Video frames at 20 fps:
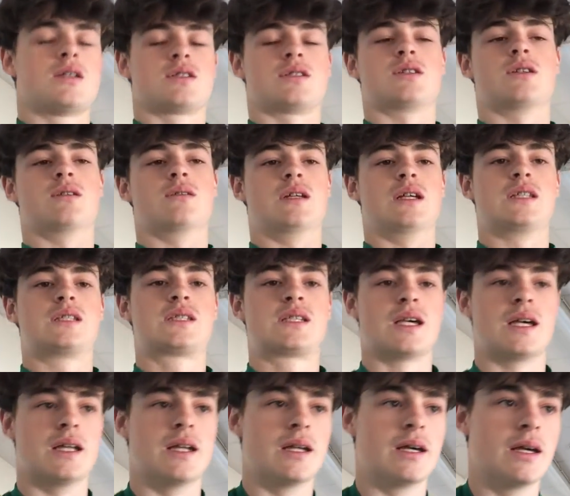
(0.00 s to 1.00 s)
So they
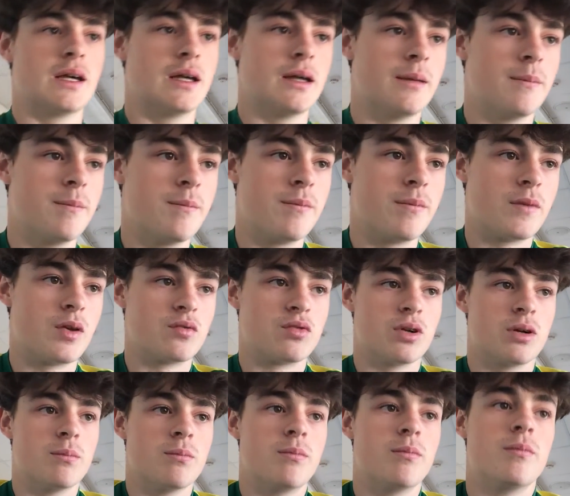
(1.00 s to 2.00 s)
sit in a
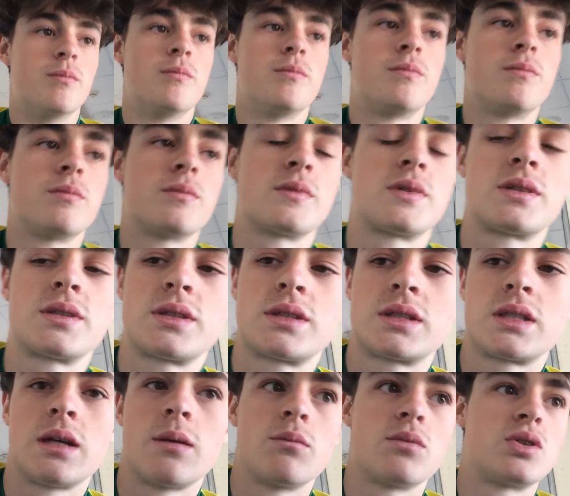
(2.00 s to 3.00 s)
room,
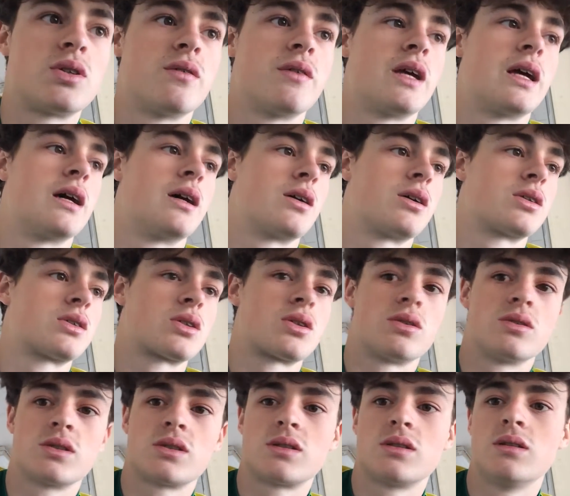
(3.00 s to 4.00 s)
temperature of the air is
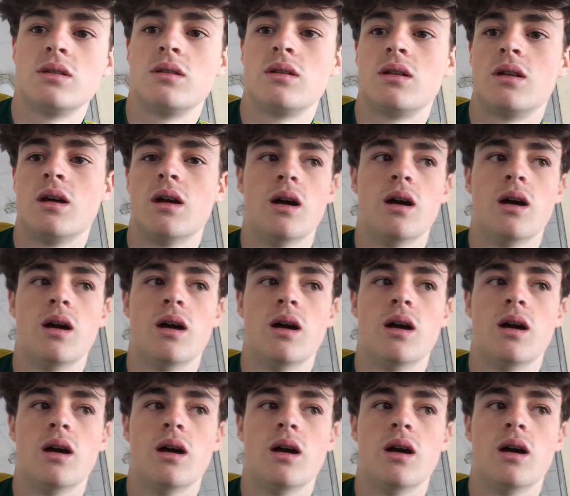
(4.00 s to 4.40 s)
constant,